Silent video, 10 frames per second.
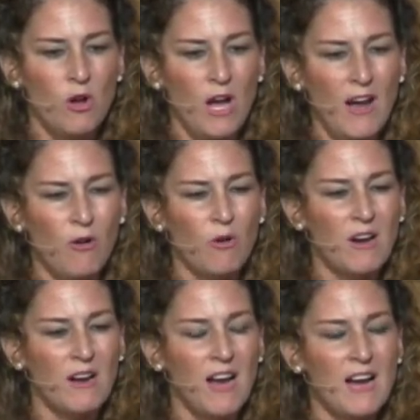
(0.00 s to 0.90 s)
how
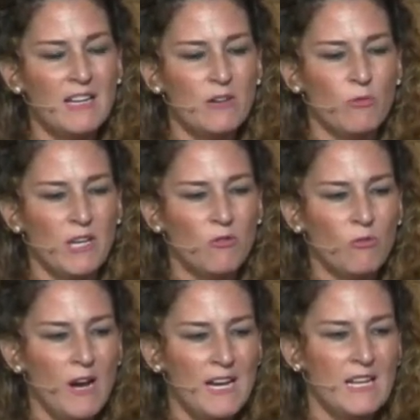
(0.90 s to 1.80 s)
God had
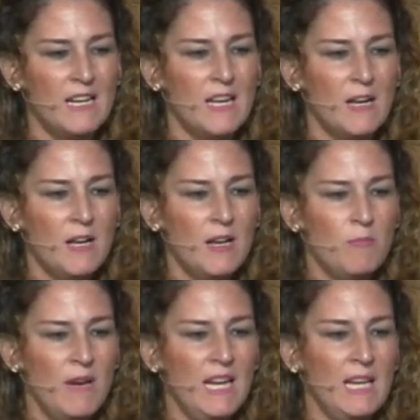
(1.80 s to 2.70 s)
regretted
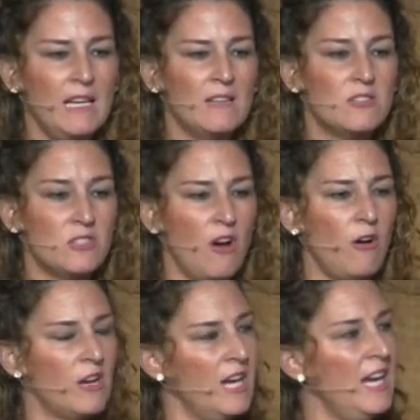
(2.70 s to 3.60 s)
making
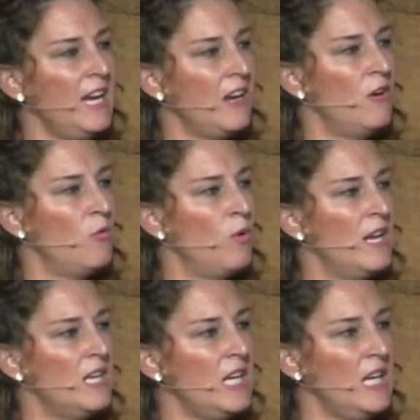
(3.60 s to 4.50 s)
Saul king mm-hmm.
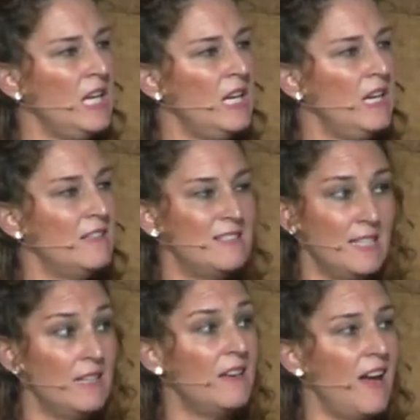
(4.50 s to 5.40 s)
when he
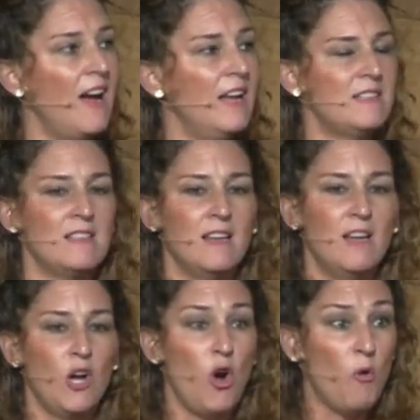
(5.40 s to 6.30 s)
did not
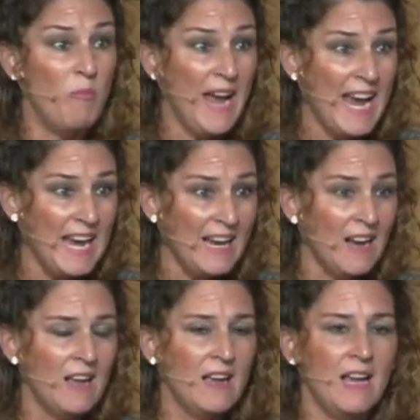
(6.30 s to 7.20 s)
yeah. obey.
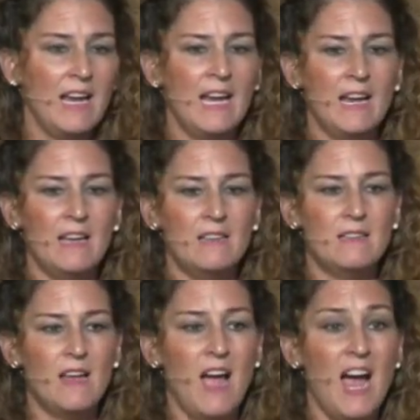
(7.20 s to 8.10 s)
Yeah. Mm.
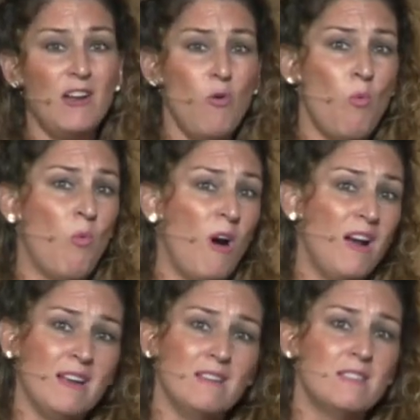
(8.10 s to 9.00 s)
And I don't
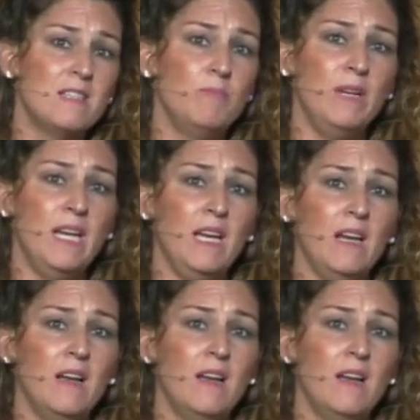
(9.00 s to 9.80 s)
want to be